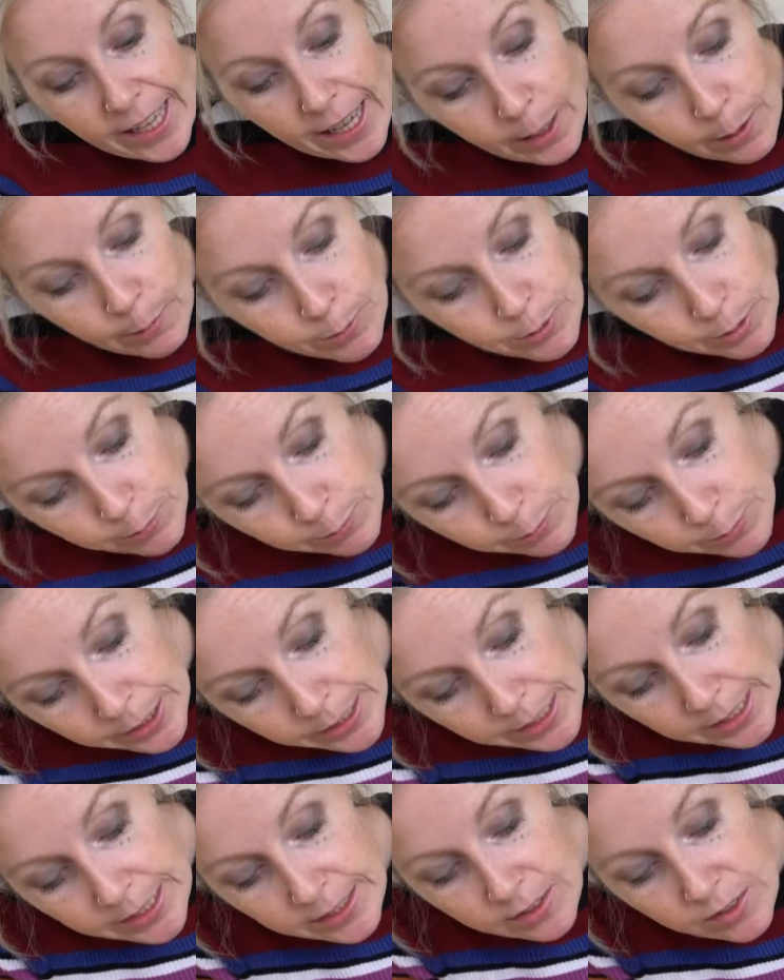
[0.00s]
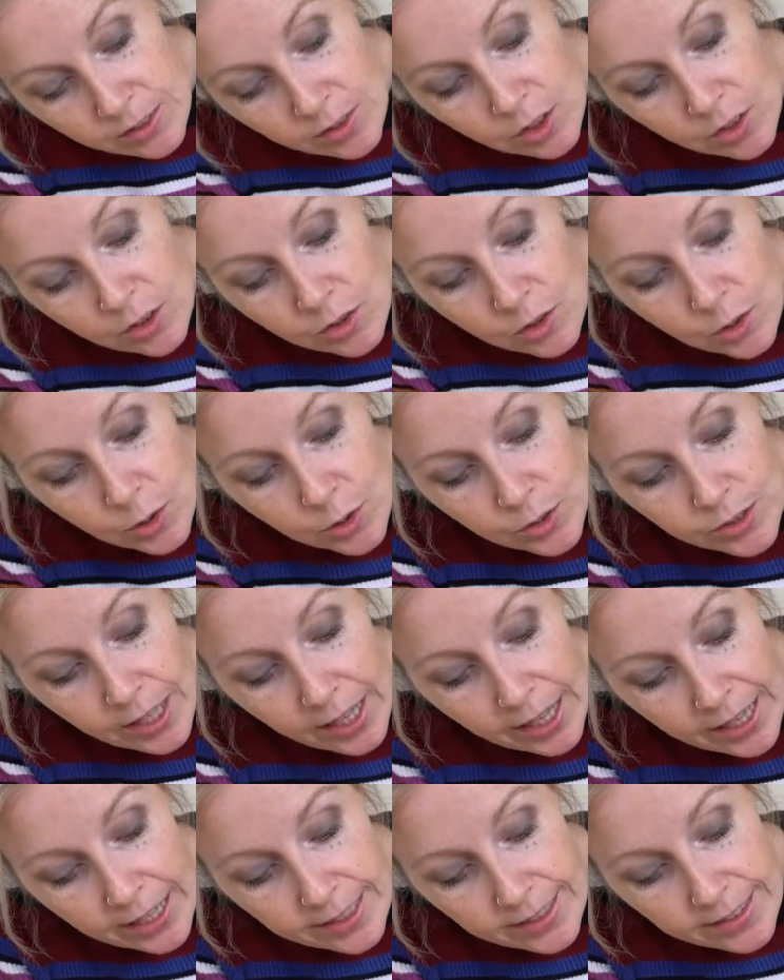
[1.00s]
absolutely brilliant. You've got your
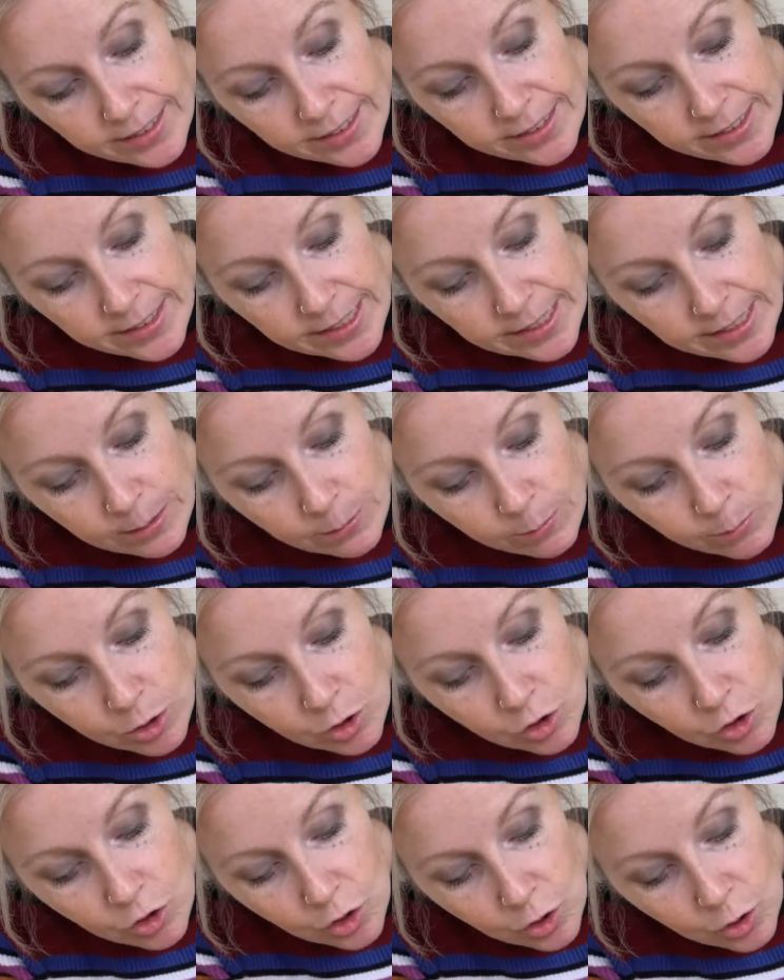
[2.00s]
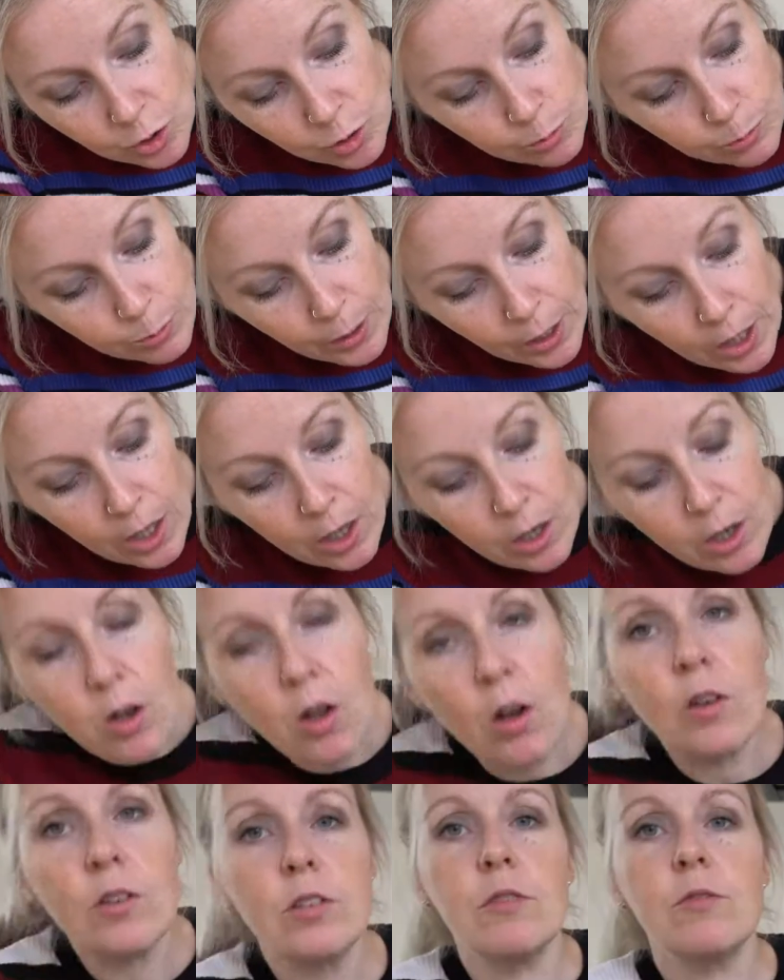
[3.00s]
saute, your steam, your soup,
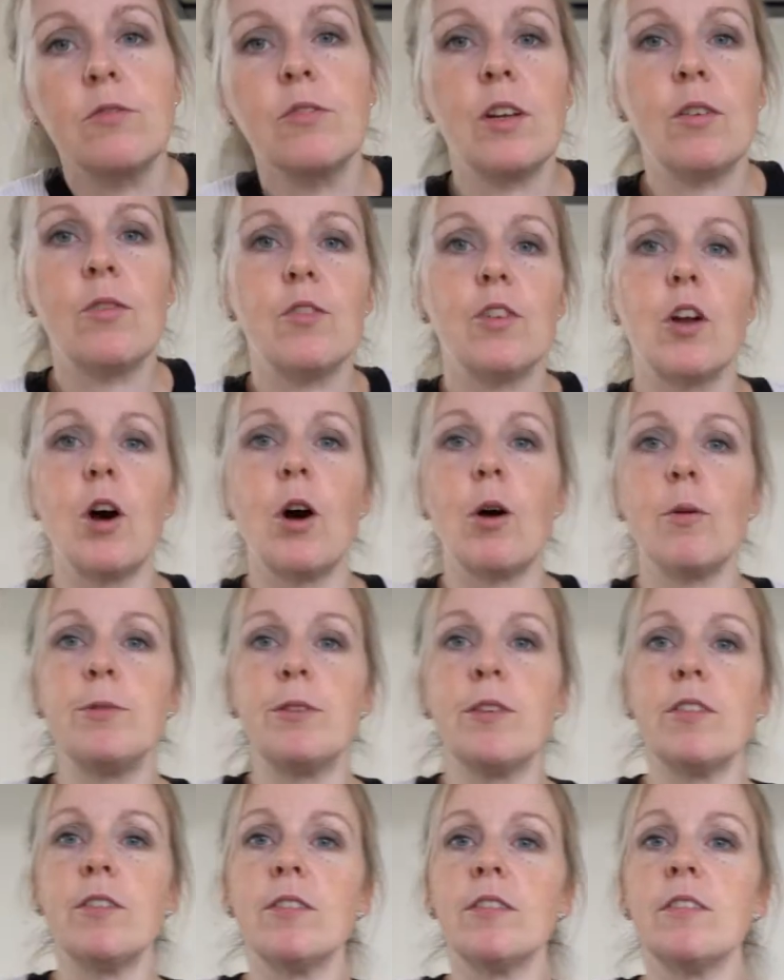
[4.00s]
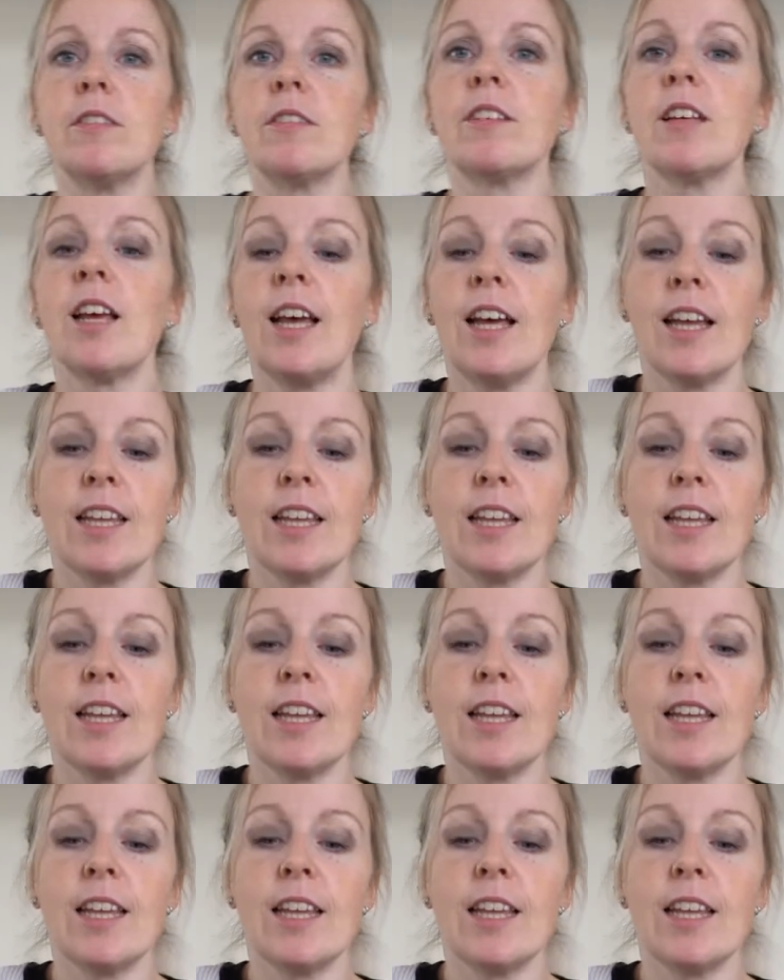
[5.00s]
lots of different options.